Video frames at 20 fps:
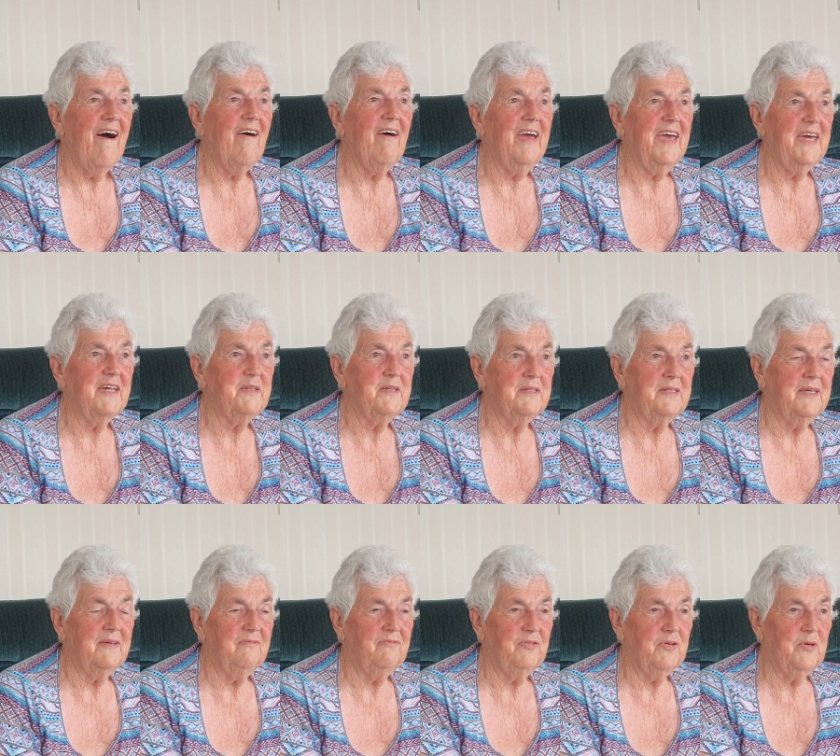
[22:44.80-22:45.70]
I had a
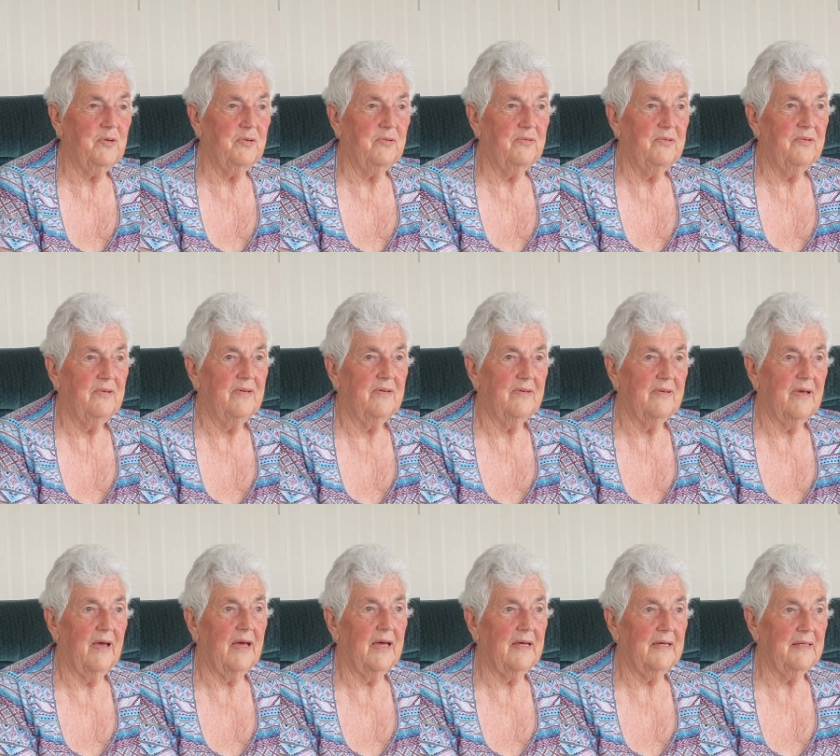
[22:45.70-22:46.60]
nephew
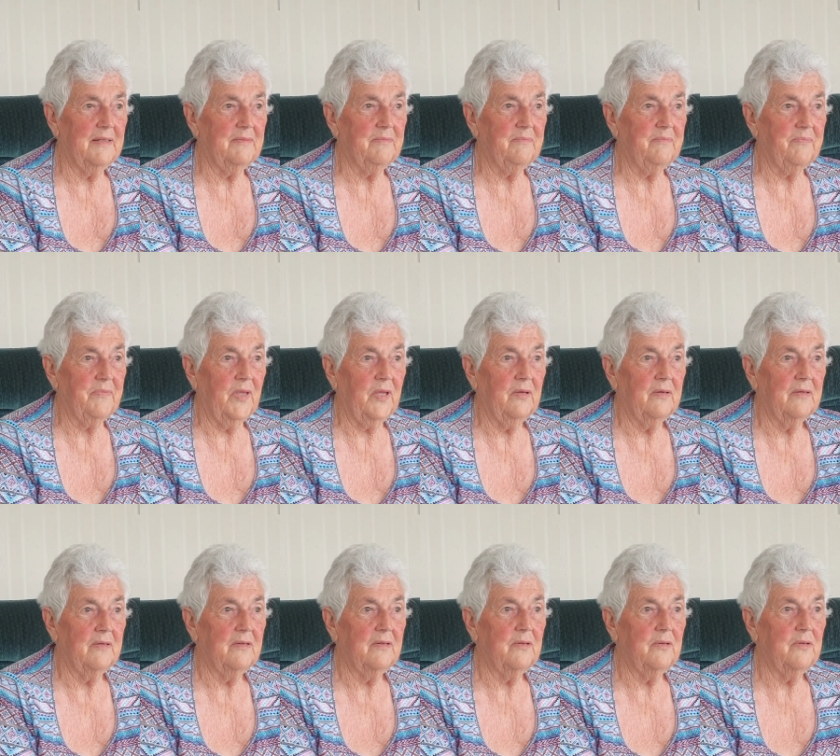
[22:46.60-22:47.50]
um,
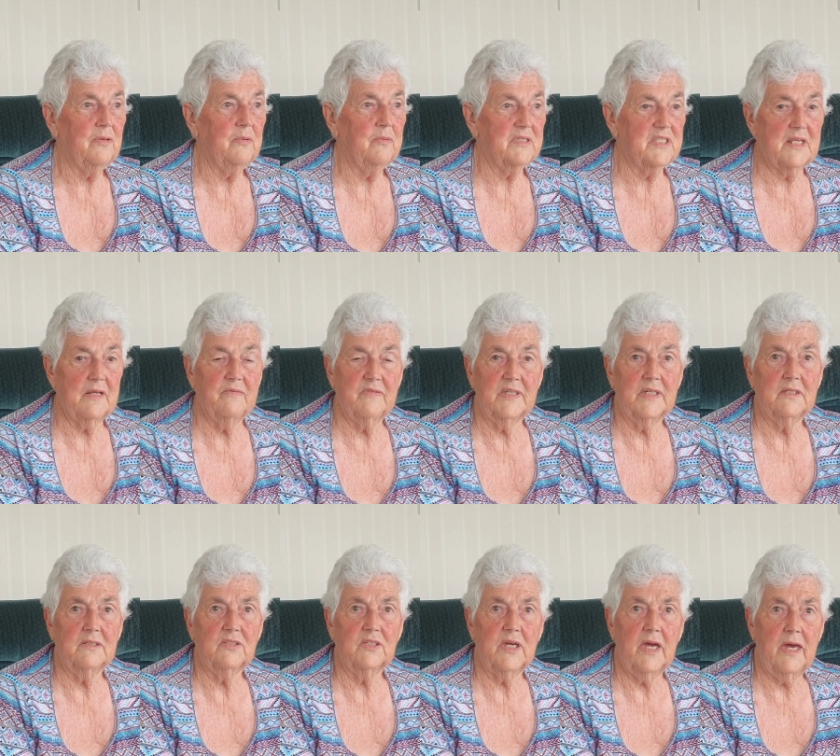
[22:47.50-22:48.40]
who was living
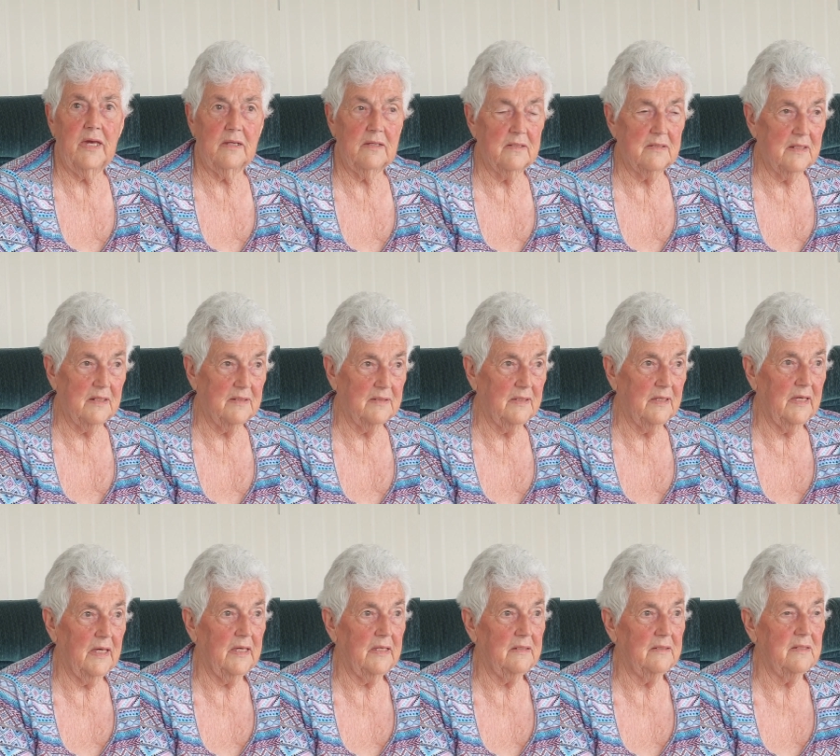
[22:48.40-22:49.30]
in Canada
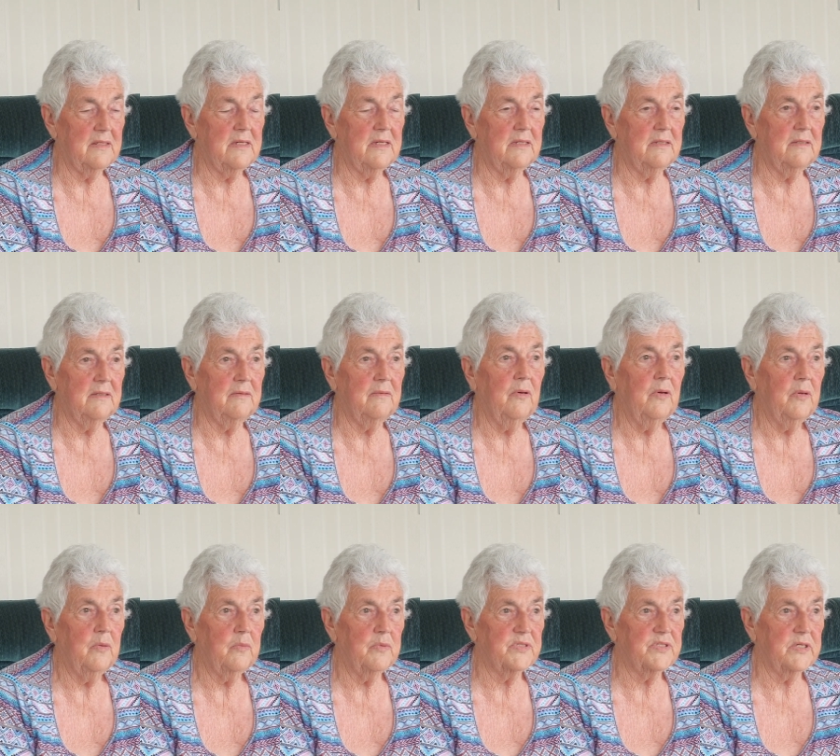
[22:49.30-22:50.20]
and he
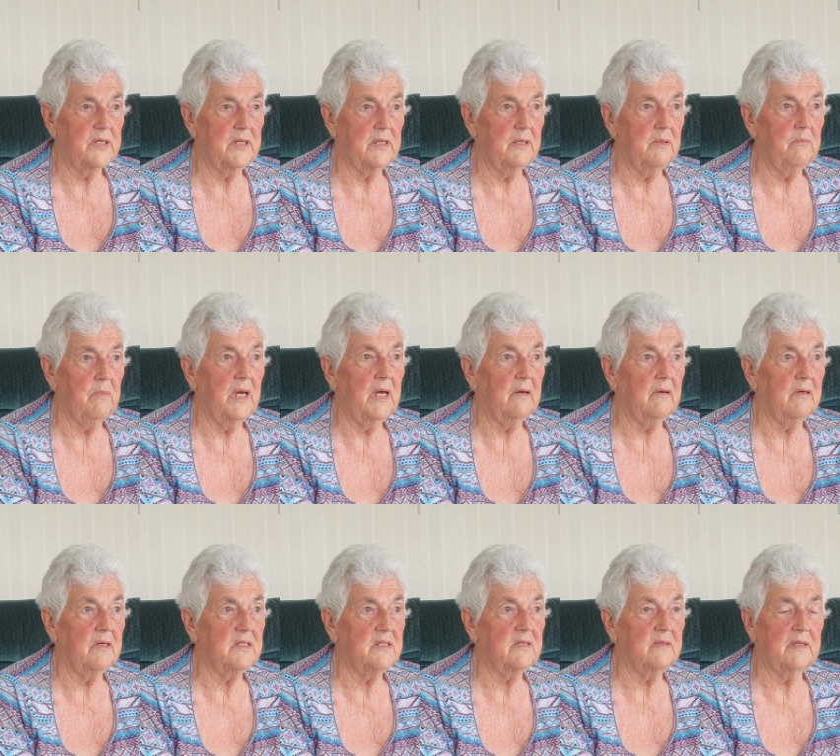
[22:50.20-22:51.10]
was getting
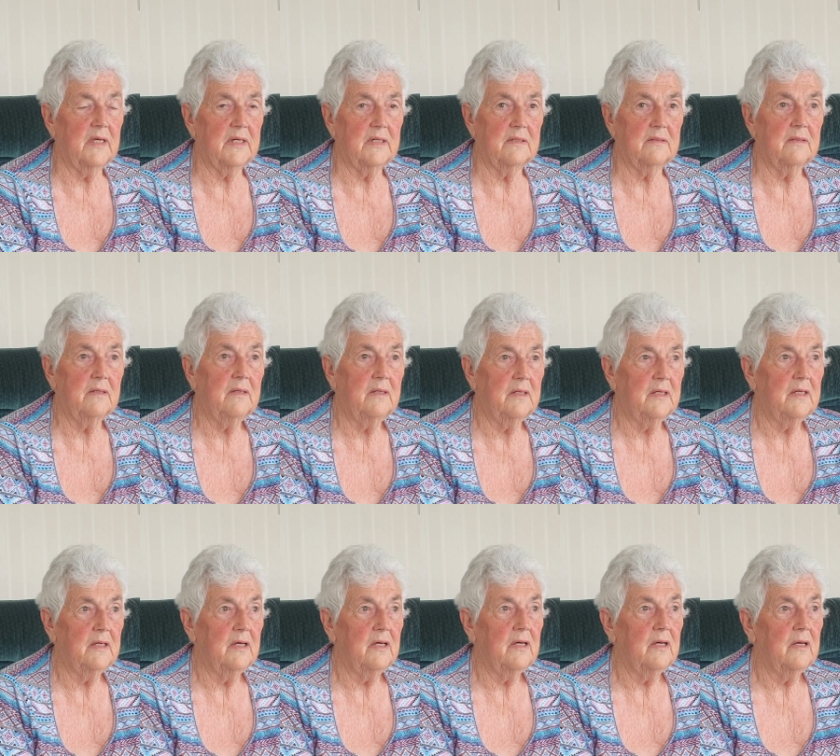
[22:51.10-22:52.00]
married and they
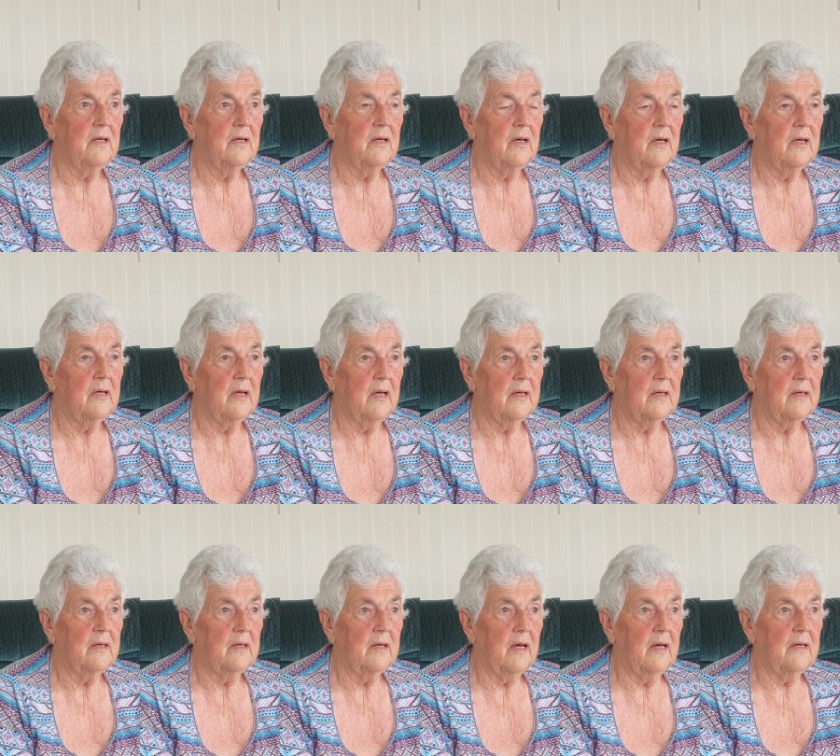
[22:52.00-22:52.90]

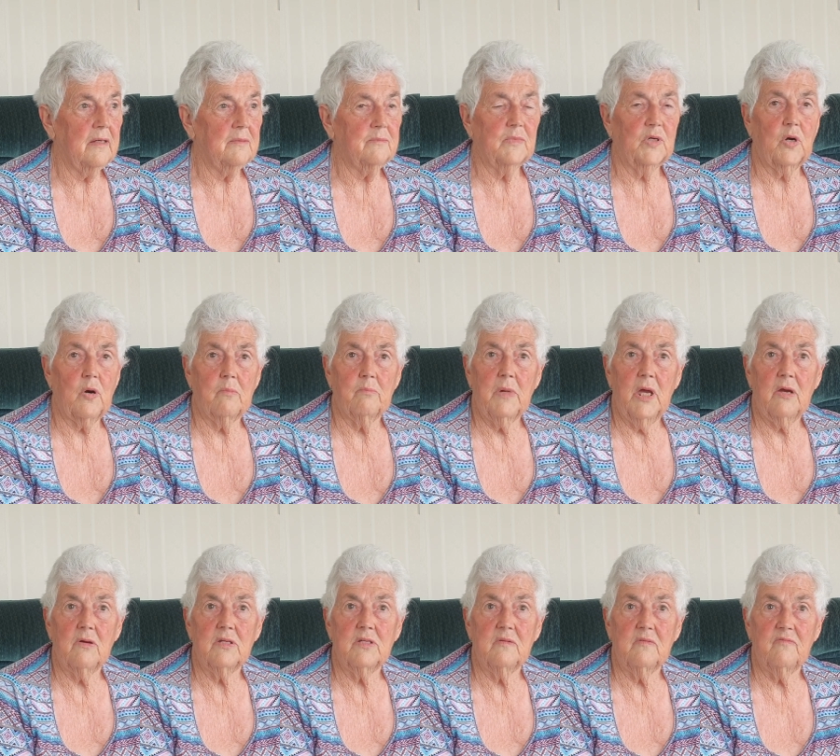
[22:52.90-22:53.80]
um, got
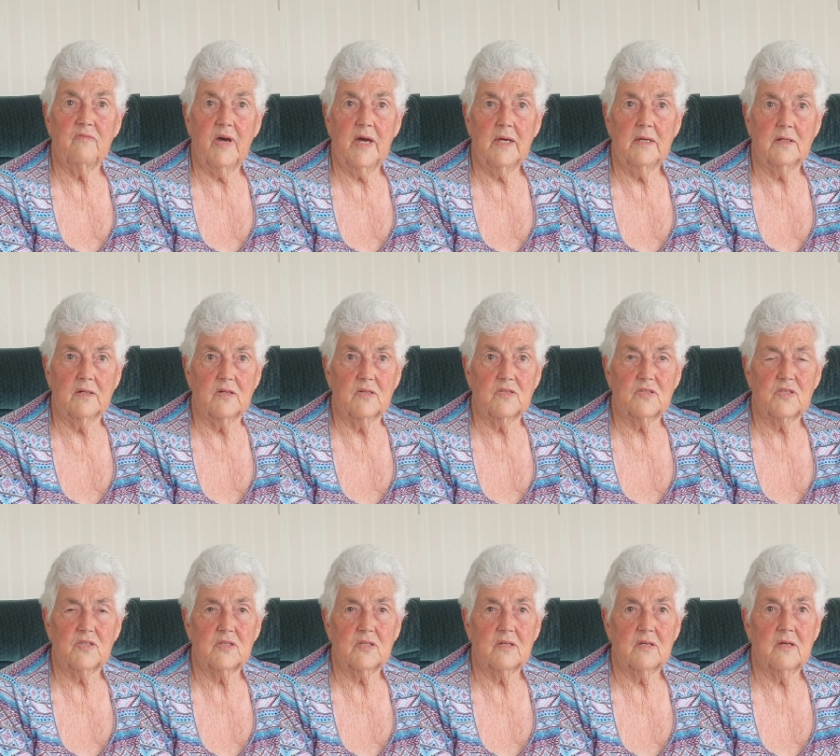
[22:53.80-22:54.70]
married in
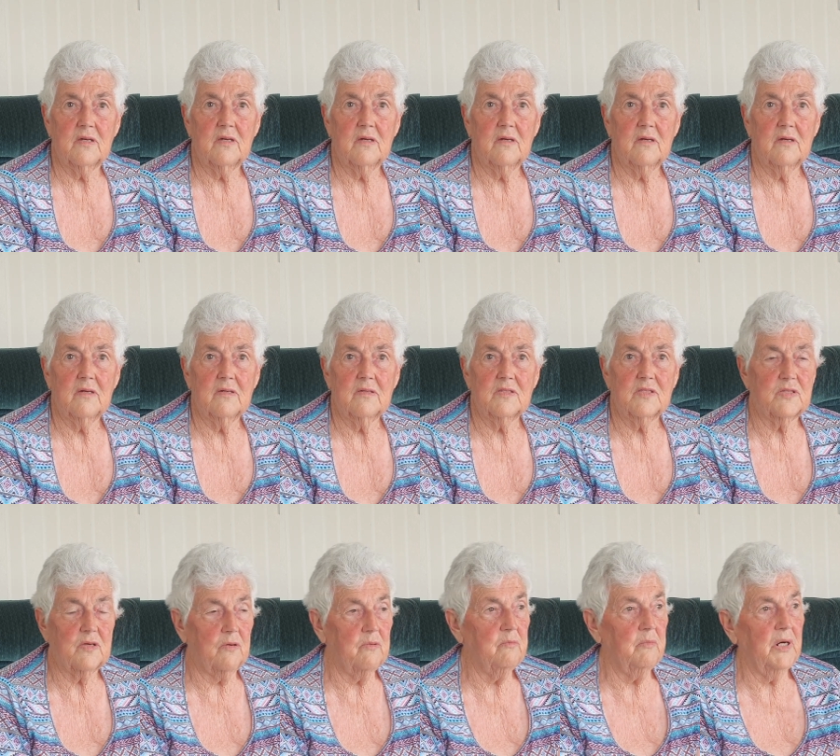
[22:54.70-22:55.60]
Vegas.
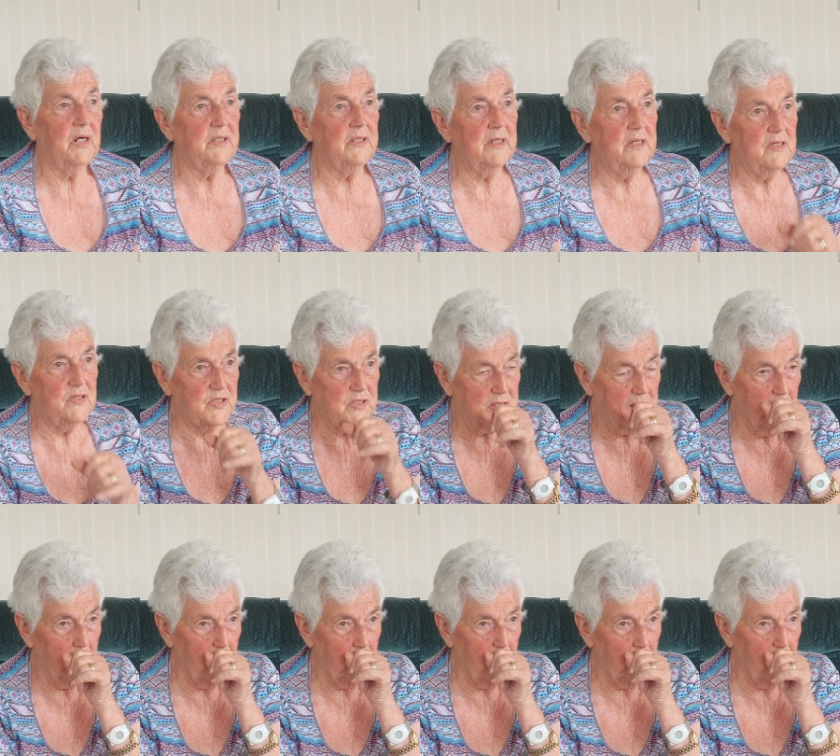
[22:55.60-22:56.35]
So my niece,